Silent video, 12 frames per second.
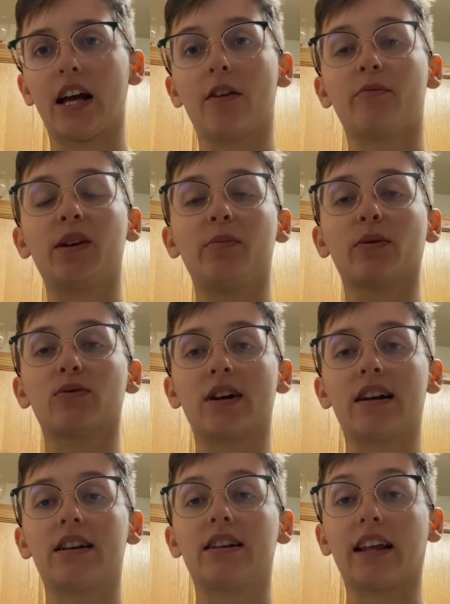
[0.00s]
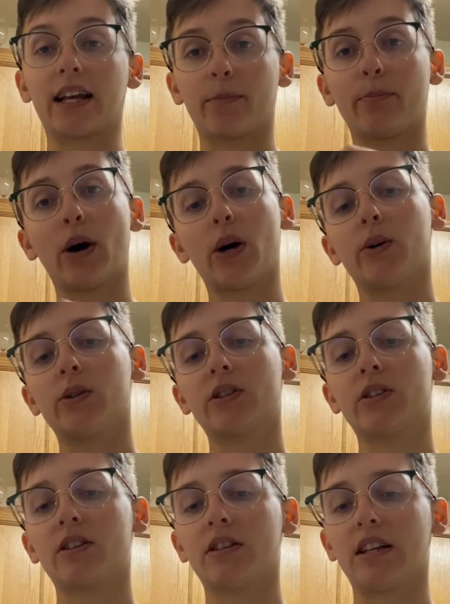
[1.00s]
People like
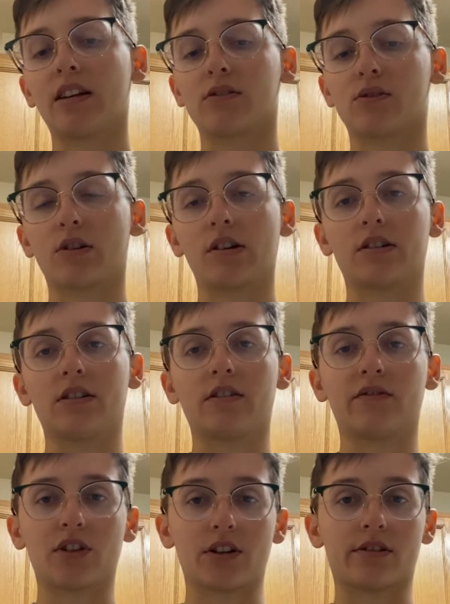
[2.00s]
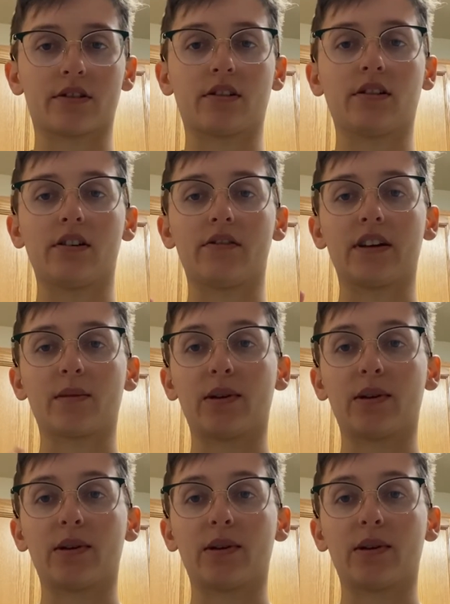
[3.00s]
post the constructed of gendered clothing,